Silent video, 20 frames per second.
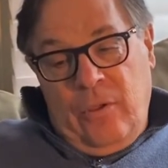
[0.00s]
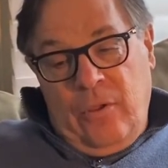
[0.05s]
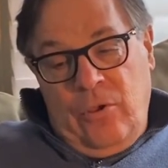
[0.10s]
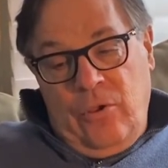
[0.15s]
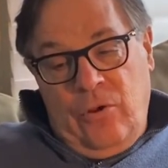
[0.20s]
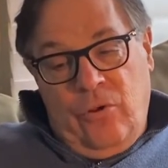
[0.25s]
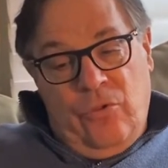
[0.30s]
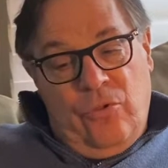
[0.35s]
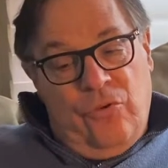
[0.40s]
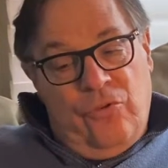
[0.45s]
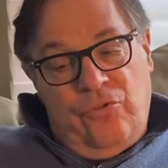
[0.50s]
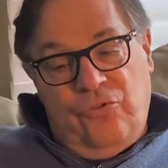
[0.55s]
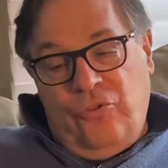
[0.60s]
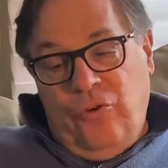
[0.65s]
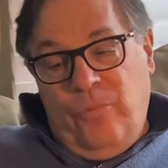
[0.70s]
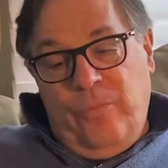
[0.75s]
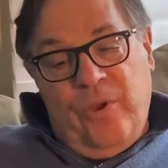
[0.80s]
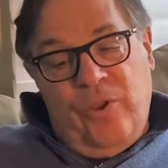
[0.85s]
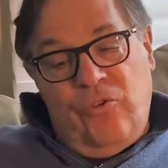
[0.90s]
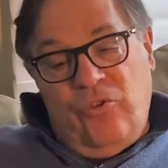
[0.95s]
There's
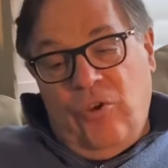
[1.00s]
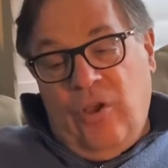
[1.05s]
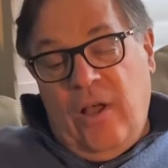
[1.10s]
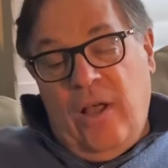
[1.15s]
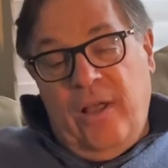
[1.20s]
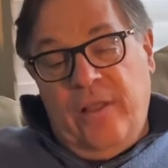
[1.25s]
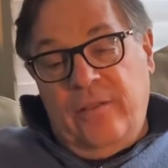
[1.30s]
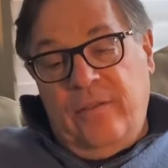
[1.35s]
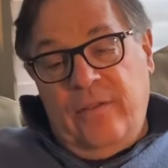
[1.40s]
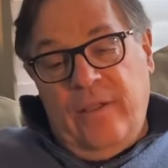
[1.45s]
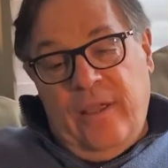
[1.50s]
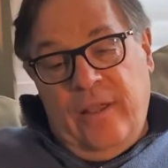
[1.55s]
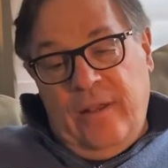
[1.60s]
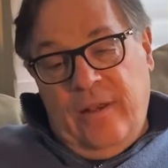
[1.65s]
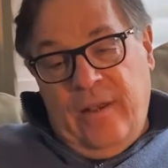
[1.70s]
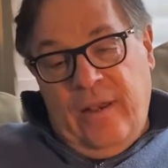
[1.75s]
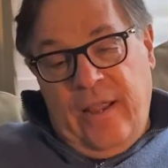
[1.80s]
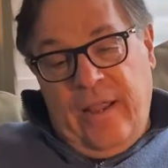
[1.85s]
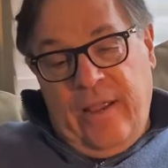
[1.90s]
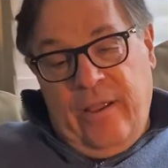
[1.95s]
so much content
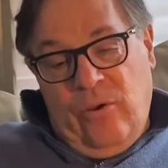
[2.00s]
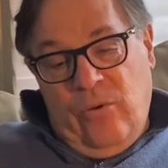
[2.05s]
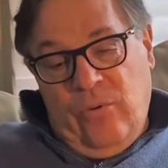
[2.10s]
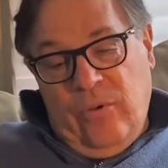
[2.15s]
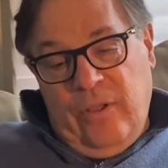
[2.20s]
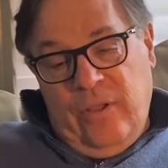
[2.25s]
now.